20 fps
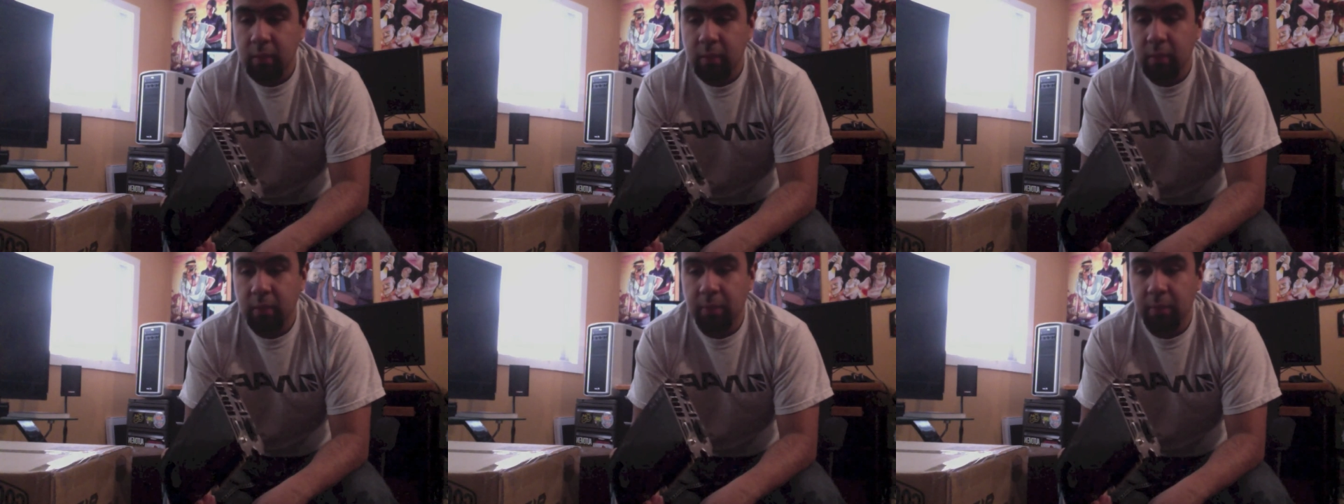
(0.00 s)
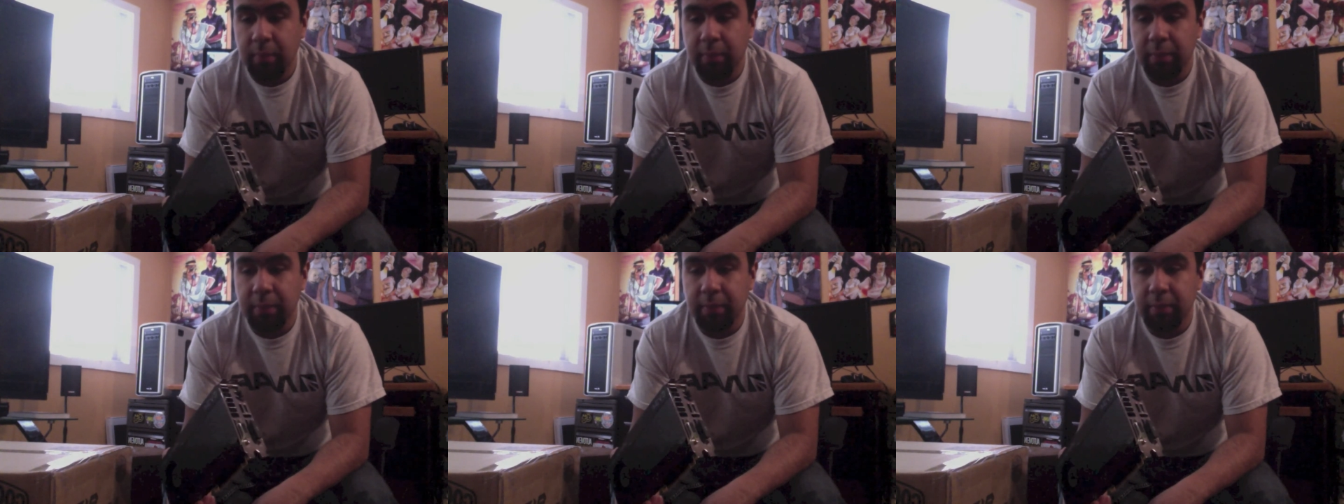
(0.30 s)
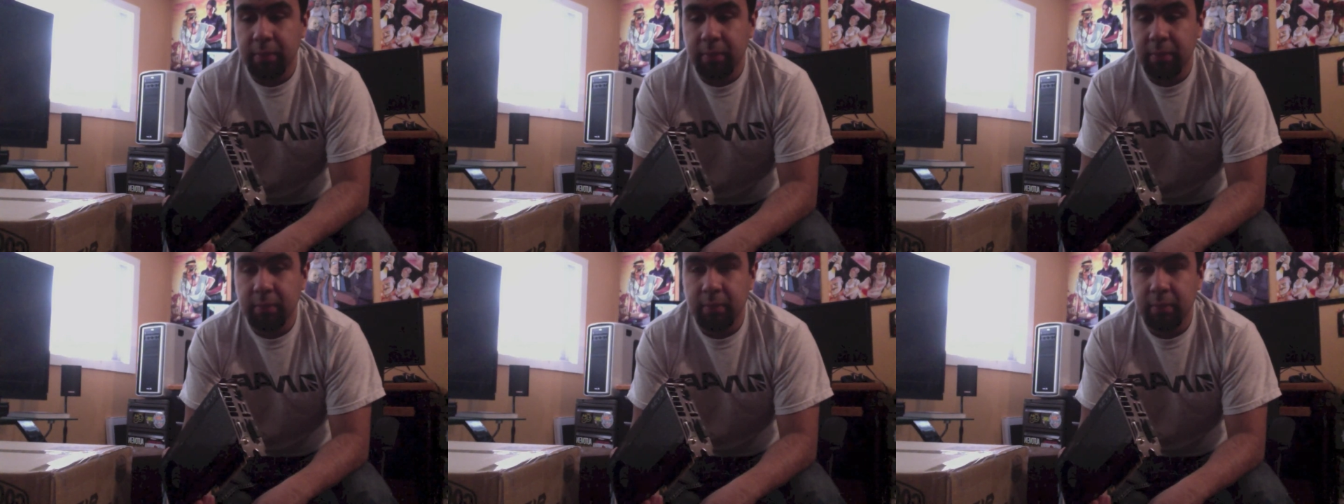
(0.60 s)
I mean,
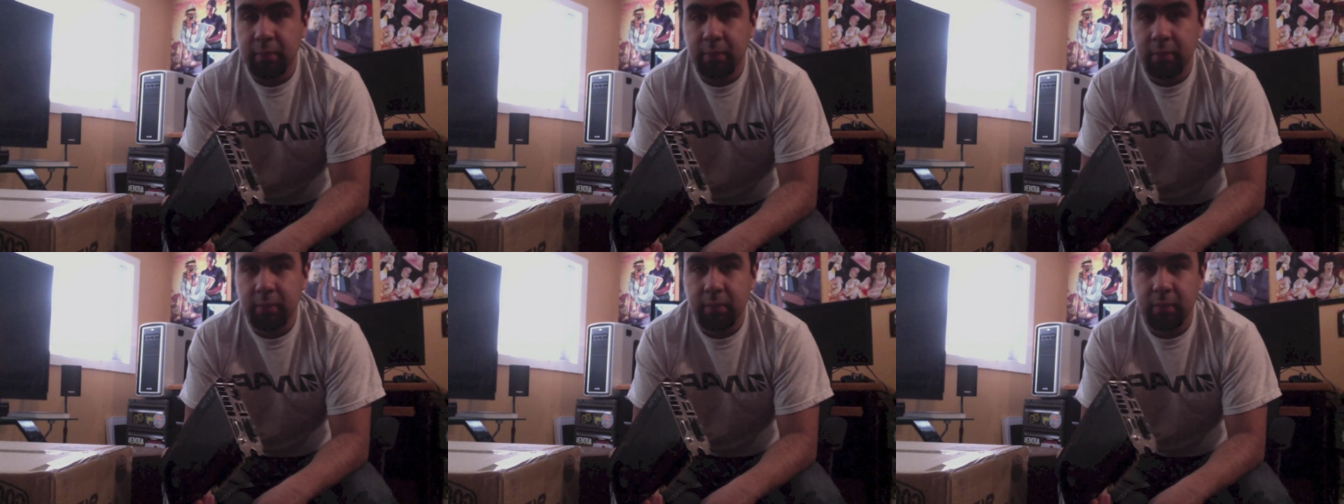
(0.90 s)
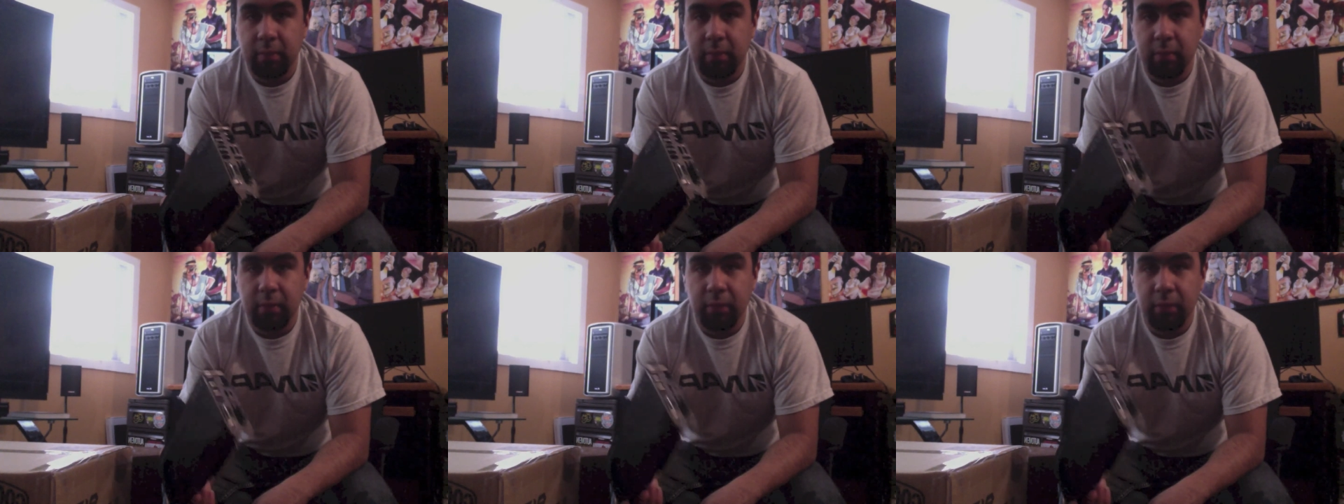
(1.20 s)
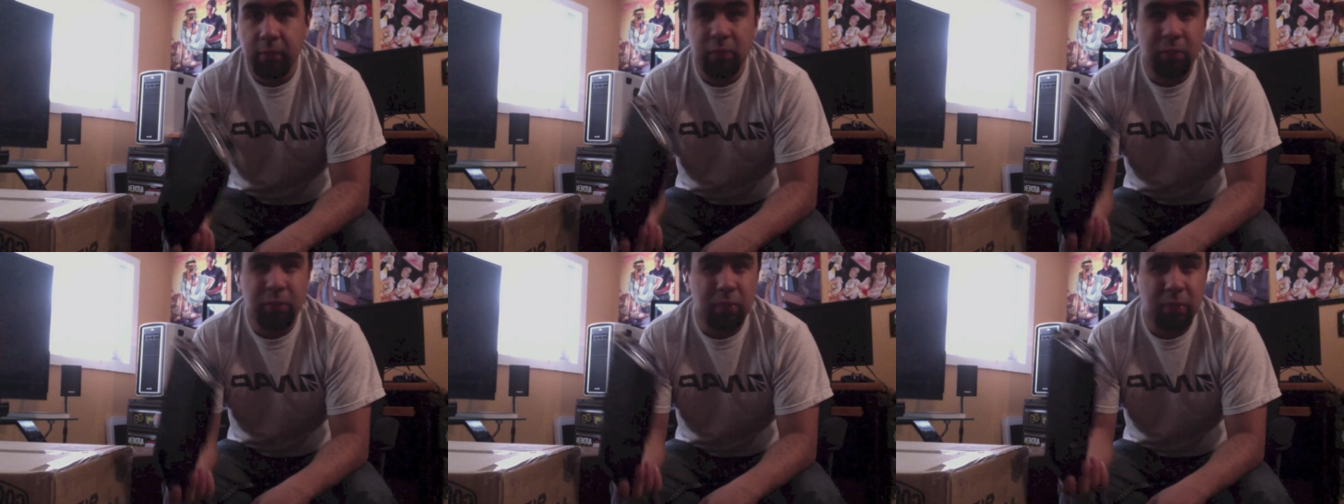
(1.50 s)
if
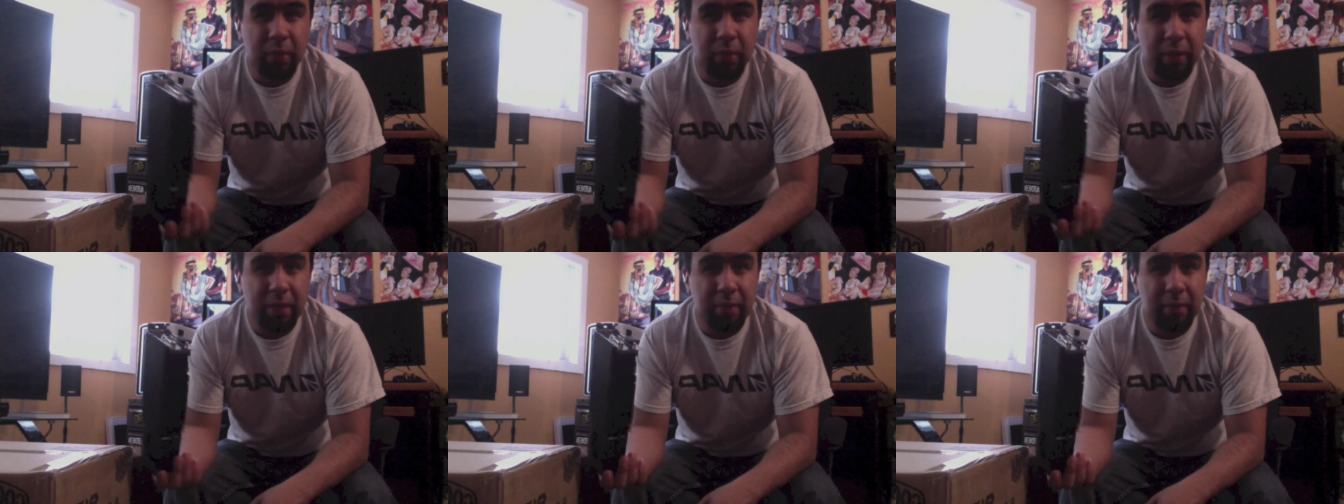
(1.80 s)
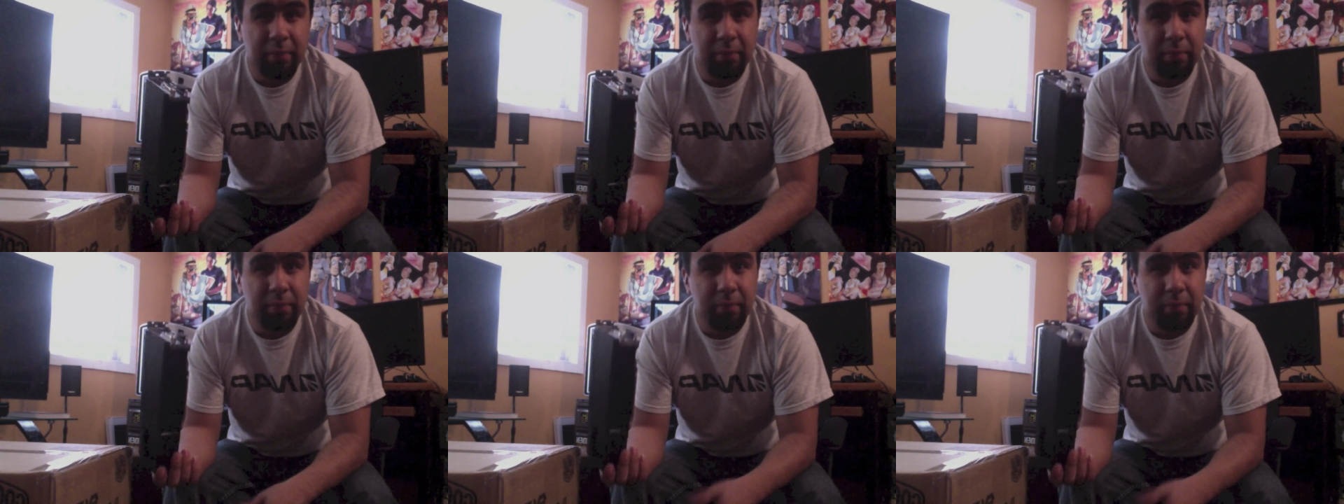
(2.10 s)
you do that,